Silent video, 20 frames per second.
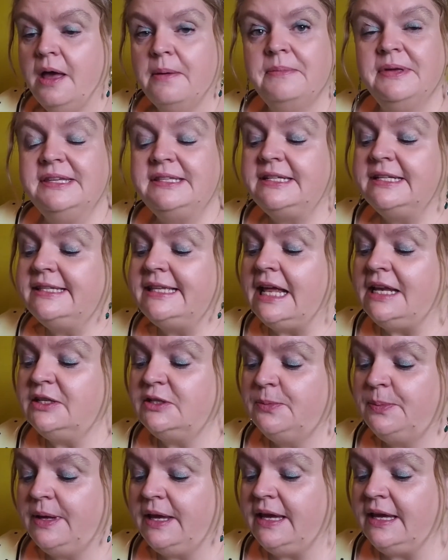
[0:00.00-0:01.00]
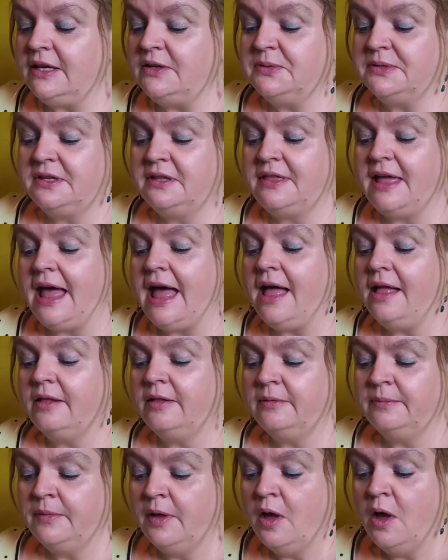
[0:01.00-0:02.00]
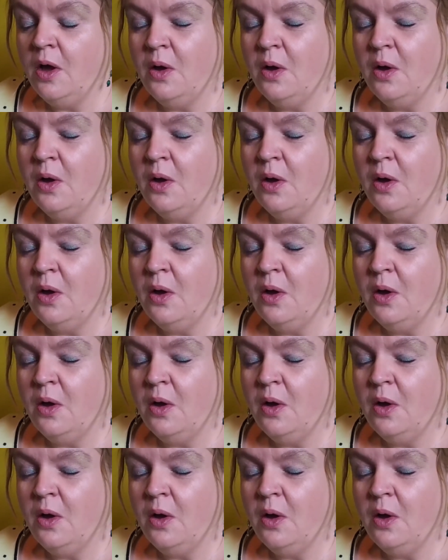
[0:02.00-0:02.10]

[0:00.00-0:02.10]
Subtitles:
Mr. Centipede was at the helm